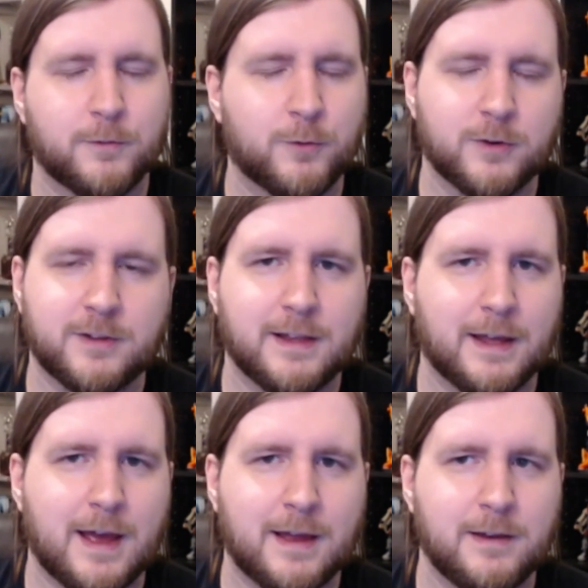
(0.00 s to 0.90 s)
Of course, I
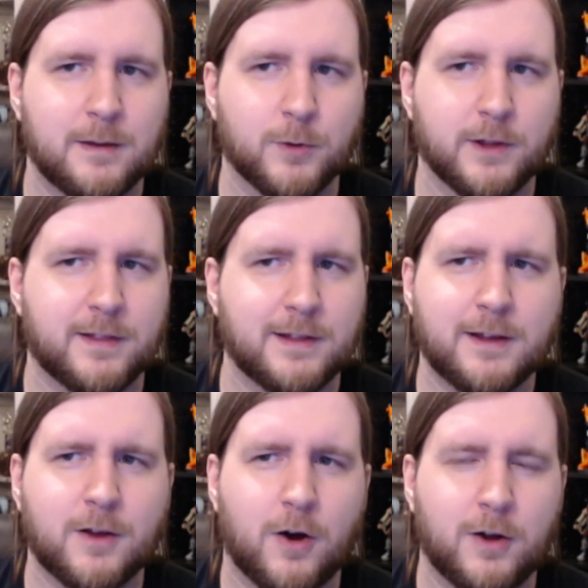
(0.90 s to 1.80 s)
like Agni and Brilith. I
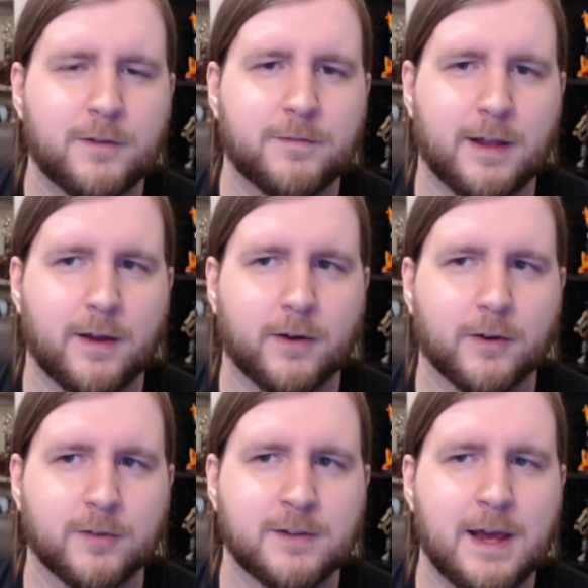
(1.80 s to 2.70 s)
like all of the
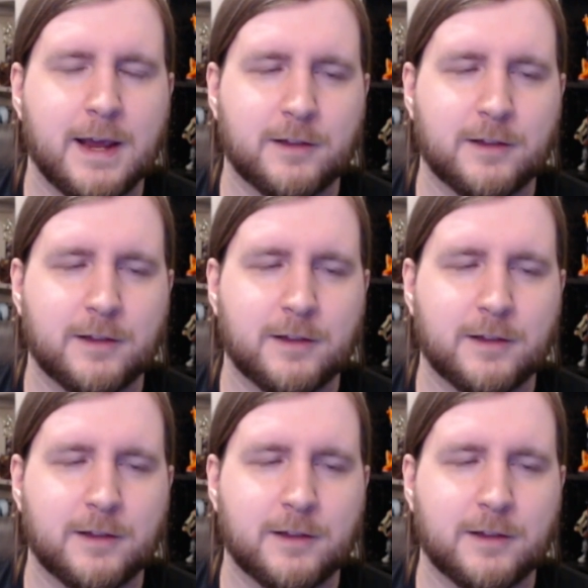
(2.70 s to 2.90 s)
characters.